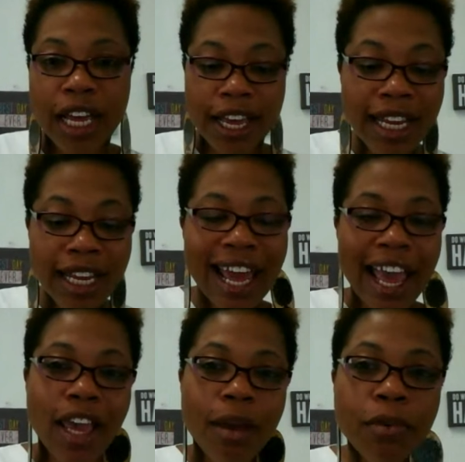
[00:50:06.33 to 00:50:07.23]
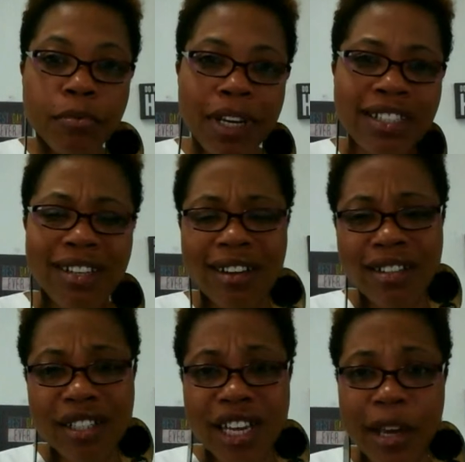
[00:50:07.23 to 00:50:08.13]
It enabled me to
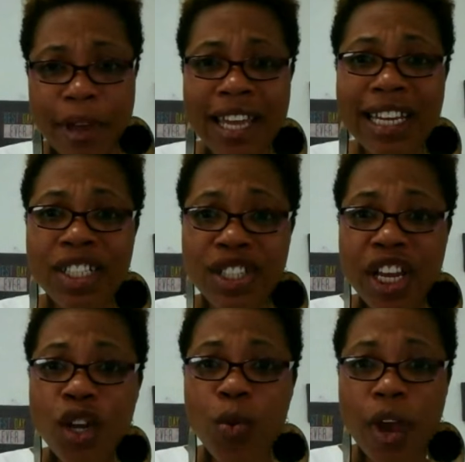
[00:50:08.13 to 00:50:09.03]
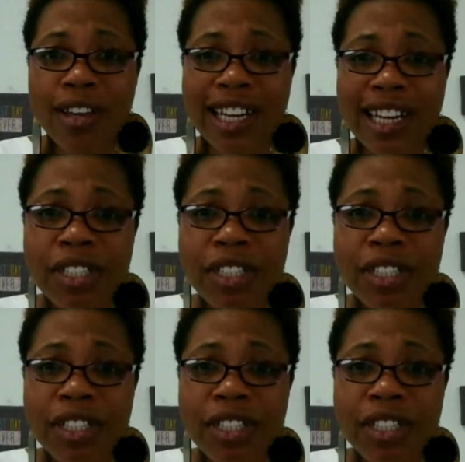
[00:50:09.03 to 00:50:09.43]
launch a campaign in January that